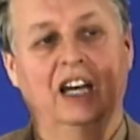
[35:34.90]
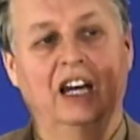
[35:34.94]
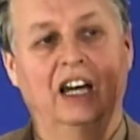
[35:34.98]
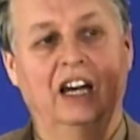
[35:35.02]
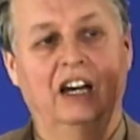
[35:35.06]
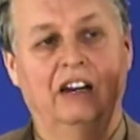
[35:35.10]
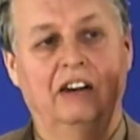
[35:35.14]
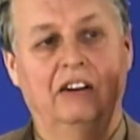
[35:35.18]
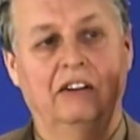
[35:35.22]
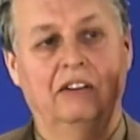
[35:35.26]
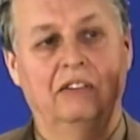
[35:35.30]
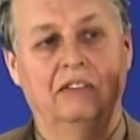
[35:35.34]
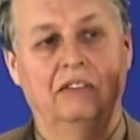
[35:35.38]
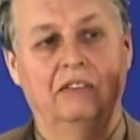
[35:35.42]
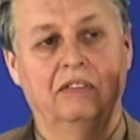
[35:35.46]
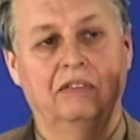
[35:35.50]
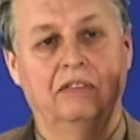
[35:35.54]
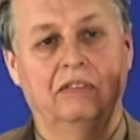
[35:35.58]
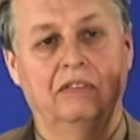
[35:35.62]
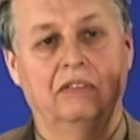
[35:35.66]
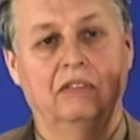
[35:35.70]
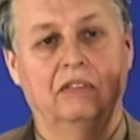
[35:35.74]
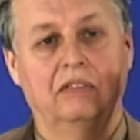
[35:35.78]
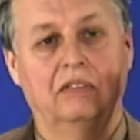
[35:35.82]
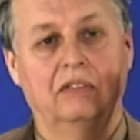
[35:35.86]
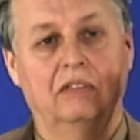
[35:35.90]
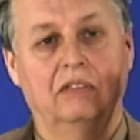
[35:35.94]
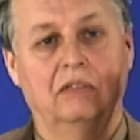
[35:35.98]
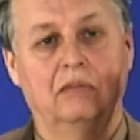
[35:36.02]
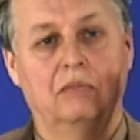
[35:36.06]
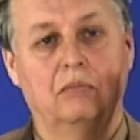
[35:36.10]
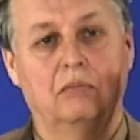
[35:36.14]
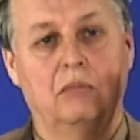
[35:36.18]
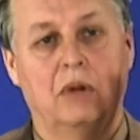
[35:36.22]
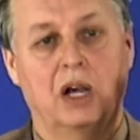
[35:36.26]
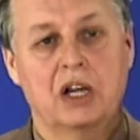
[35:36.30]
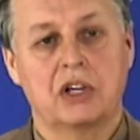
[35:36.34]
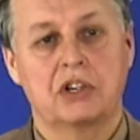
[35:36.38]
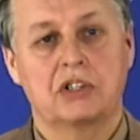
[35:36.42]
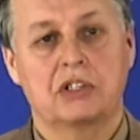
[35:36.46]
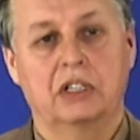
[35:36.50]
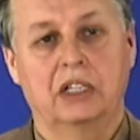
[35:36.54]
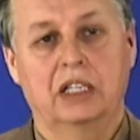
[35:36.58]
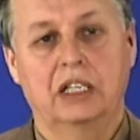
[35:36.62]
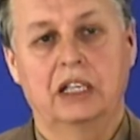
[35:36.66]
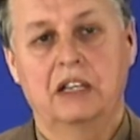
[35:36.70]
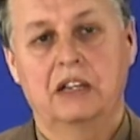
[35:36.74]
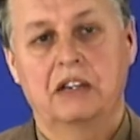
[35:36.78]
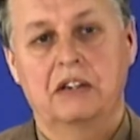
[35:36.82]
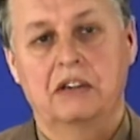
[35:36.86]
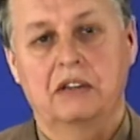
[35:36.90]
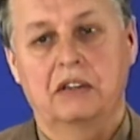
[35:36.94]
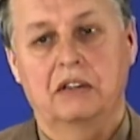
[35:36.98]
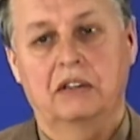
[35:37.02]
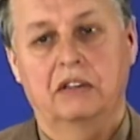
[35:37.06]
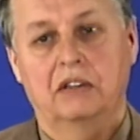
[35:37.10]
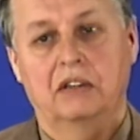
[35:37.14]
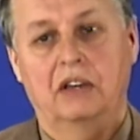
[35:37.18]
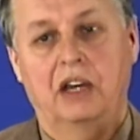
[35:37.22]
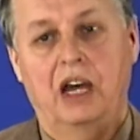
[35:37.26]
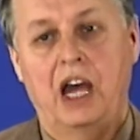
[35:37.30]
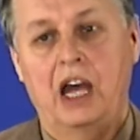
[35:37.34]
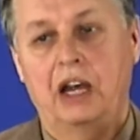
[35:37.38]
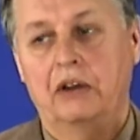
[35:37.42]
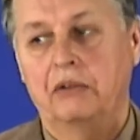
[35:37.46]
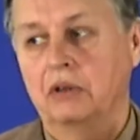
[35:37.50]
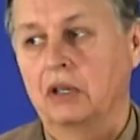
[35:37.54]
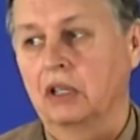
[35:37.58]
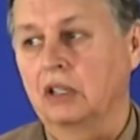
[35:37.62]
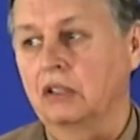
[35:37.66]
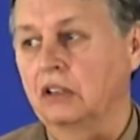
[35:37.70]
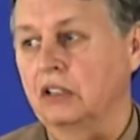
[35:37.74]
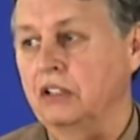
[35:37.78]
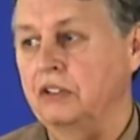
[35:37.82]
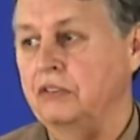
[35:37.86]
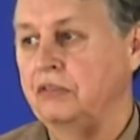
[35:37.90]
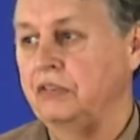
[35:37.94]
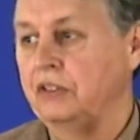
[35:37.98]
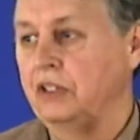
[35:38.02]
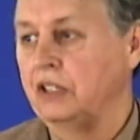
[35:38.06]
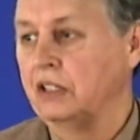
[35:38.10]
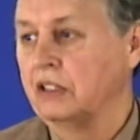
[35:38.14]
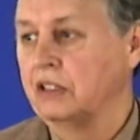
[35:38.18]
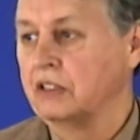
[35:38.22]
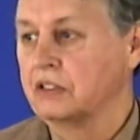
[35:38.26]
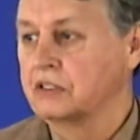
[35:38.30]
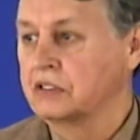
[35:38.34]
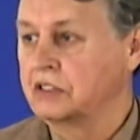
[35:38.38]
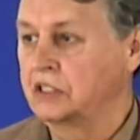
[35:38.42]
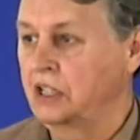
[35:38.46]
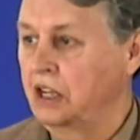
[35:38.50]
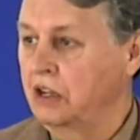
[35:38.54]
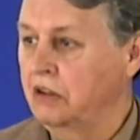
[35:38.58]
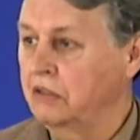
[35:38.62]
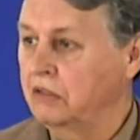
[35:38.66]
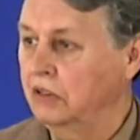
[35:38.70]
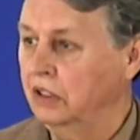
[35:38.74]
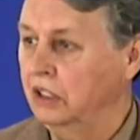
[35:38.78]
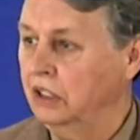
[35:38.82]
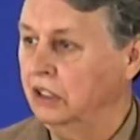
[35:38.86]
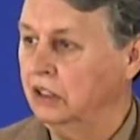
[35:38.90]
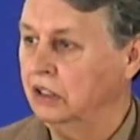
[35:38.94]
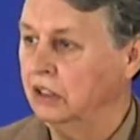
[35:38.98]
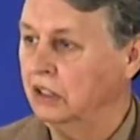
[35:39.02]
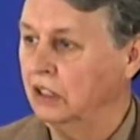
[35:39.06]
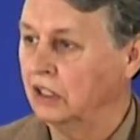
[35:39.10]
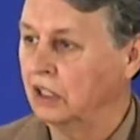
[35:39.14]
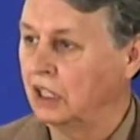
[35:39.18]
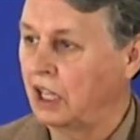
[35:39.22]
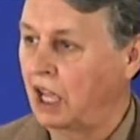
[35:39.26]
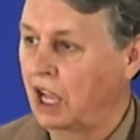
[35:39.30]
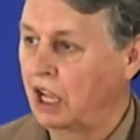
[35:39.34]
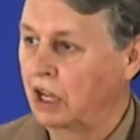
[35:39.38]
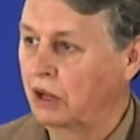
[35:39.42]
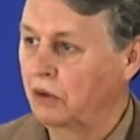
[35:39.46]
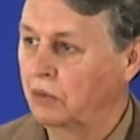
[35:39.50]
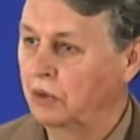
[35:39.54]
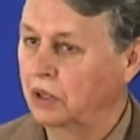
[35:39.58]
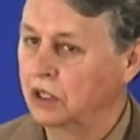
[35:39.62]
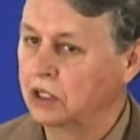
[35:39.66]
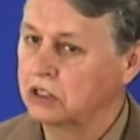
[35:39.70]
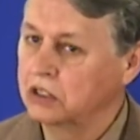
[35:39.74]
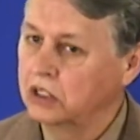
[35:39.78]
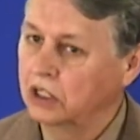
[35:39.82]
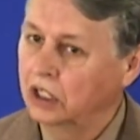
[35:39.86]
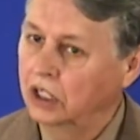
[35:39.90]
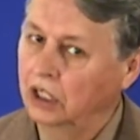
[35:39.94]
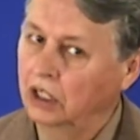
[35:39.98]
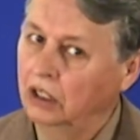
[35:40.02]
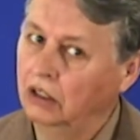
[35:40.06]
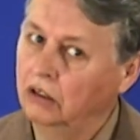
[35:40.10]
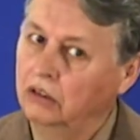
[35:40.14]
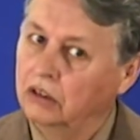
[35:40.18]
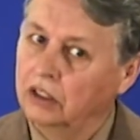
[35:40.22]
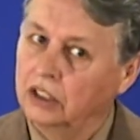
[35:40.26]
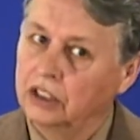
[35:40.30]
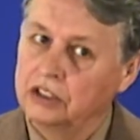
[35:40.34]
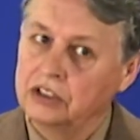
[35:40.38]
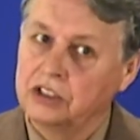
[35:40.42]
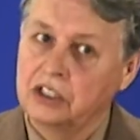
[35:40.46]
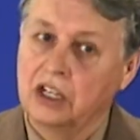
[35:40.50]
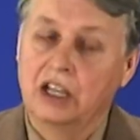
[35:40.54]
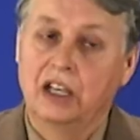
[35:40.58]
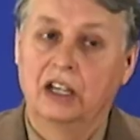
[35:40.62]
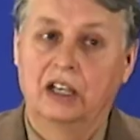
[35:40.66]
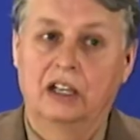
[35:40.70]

of marshaling hieroglyphic sacred language English